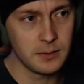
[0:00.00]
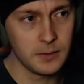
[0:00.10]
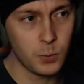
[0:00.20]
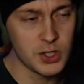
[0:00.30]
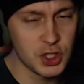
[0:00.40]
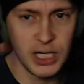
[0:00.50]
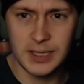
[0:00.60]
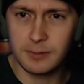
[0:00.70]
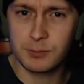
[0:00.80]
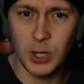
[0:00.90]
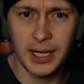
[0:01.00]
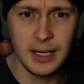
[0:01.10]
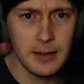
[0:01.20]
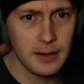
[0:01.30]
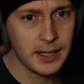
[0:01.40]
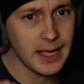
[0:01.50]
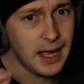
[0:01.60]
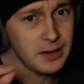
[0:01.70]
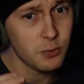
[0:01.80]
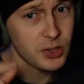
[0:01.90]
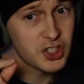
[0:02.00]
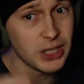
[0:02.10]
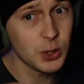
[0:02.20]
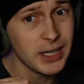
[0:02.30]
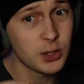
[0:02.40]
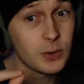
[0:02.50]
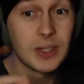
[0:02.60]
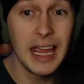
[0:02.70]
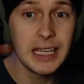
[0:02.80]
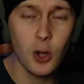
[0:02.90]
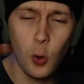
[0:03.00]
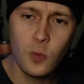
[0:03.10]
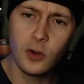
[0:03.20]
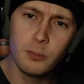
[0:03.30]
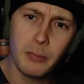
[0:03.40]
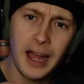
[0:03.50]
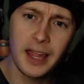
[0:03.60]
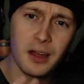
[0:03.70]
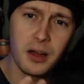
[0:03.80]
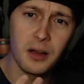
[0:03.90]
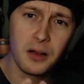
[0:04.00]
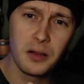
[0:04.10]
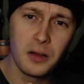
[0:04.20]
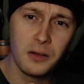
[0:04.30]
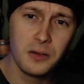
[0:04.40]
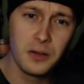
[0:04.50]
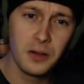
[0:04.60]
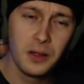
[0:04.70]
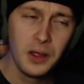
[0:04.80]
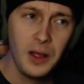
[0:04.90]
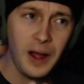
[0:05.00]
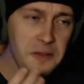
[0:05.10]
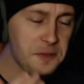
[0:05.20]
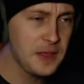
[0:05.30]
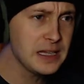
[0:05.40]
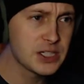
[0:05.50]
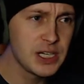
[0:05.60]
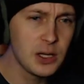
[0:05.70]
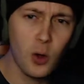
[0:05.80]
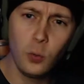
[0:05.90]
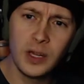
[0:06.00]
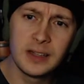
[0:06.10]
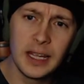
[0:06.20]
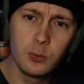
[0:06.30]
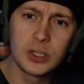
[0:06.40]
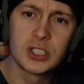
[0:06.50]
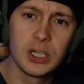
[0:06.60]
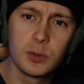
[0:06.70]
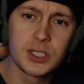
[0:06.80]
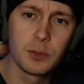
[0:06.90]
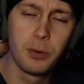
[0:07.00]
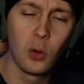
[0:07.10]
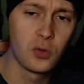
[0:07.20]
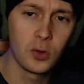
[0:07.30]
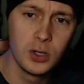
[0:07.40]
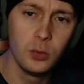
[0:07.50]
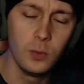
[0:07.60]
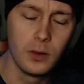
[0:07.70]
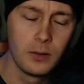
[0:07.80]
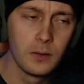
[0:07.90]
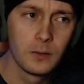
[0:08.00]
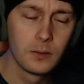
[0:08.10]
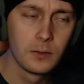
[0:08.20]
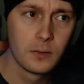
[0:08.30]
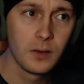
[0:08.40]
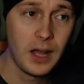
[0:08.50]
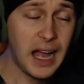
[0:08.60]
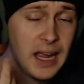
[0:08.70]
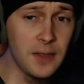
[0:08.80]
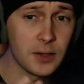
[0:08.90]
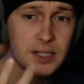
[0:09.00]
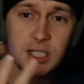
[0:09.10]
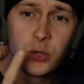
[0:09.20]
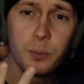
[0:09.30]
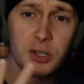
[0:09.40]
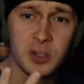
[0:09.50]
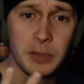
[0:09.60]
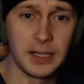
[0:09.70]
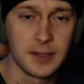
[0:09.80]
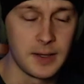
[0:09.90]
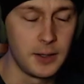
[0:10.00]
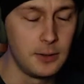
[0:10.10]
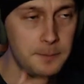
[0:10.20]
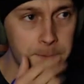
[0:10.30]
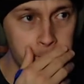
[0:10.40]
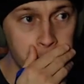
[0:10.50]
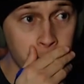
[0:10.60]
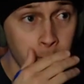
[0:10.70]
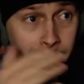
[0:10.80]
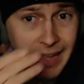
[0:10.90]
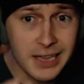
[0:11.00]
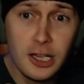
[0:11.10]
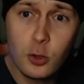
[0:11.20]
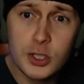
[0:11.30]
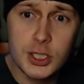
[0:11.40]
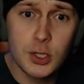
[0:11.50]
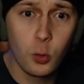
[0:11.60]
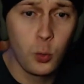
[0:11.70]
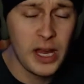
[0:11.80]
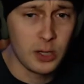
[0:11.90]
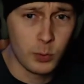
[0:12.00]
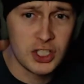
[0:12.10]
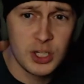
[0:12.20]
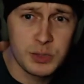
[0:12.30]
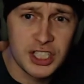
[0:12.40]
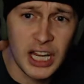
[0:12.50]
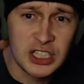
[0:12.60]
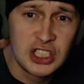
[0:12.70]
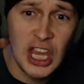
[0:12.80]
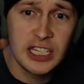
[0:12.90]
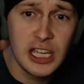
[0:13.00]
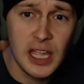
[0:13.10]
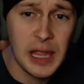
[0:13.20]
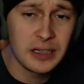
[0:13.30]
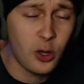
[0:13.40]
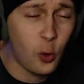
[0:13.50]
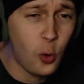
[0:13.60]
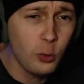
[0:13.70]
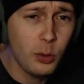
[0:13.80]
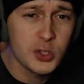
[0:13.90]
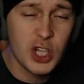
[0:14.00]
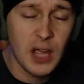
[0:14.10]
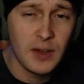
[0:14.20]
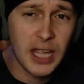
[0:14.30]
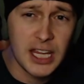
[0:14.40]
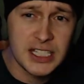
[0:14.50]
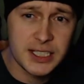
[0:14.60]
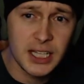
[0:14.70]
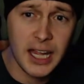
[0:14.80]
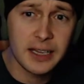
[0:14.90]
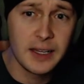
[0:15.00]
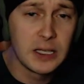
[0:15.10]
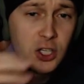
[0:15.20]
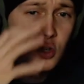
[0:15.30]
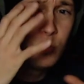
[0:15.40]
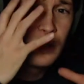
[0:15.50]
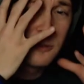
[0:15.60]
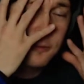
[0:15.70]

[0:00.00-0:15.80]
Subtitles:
Was she trying to take over my... I think she only did what she was supposed to do. Either, there's two possibilities here. It looked so weird when she was like digging in, almost having a slightly human